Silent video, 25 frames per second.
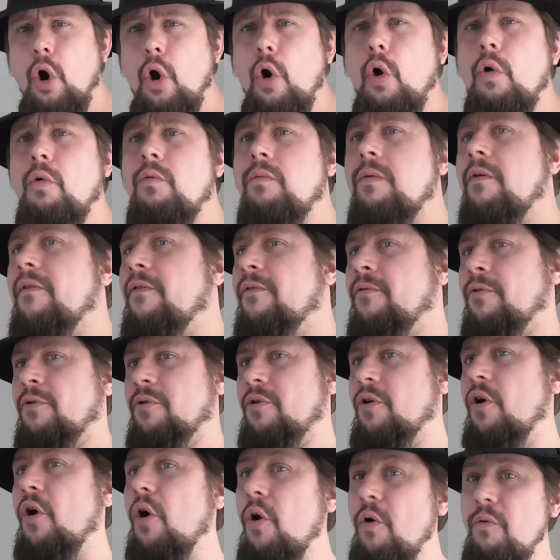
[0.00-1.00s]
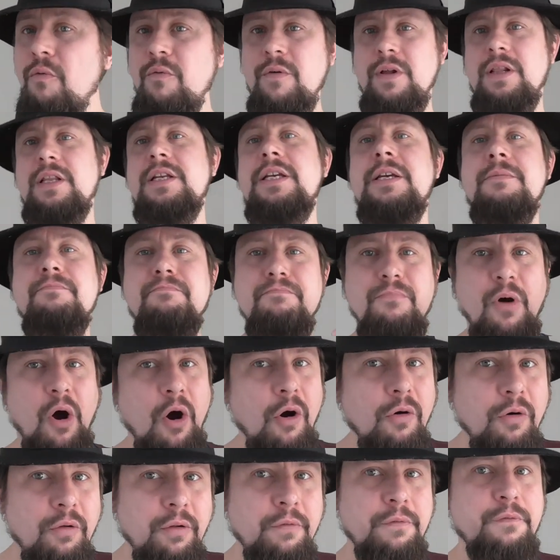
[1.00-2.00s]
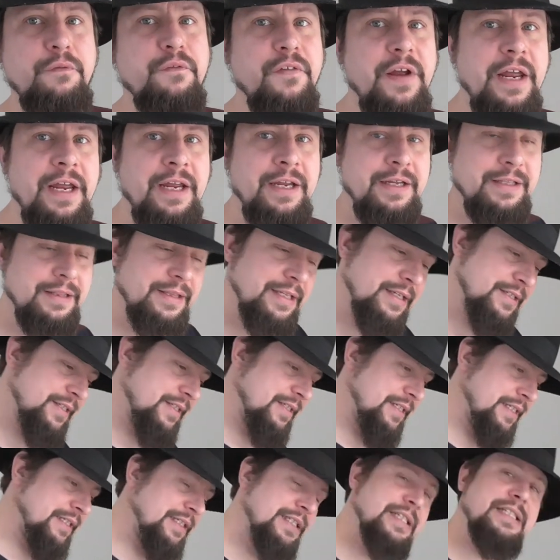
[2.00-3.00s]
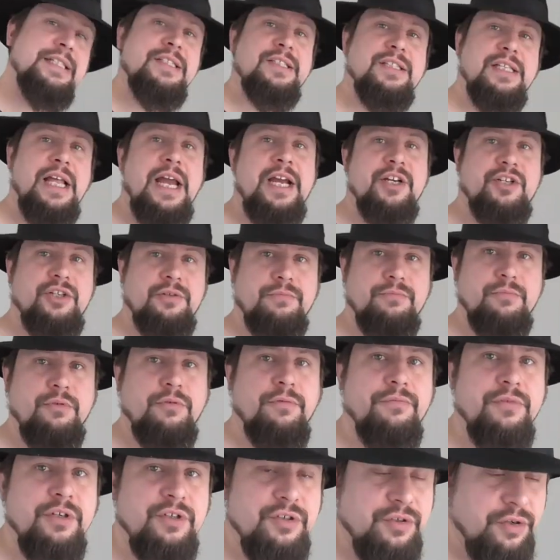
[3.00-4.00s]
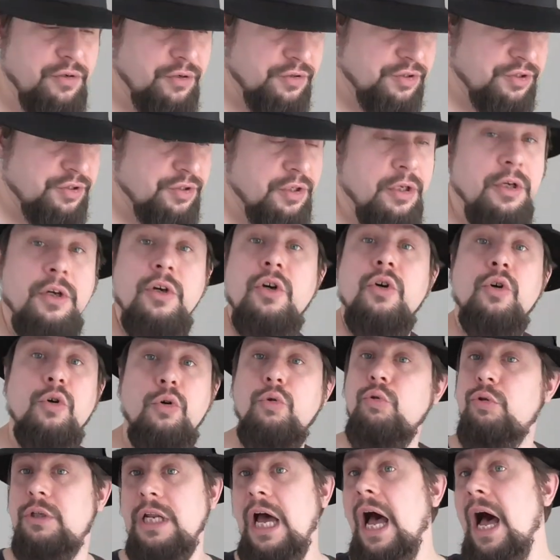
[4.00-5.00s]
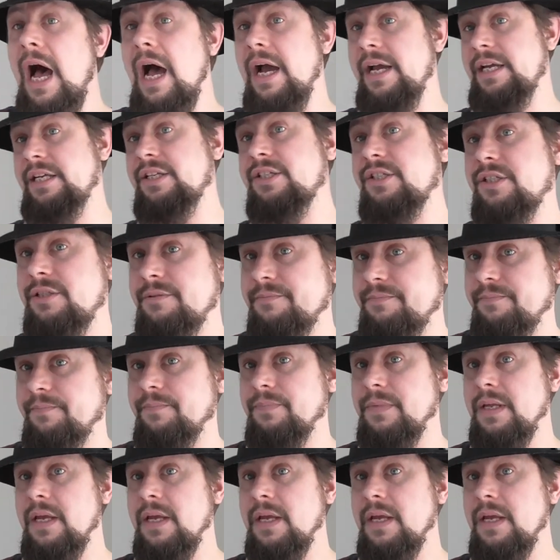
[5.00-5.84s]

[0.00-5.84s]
overly moral thing that's in these slasher movies, because who dies?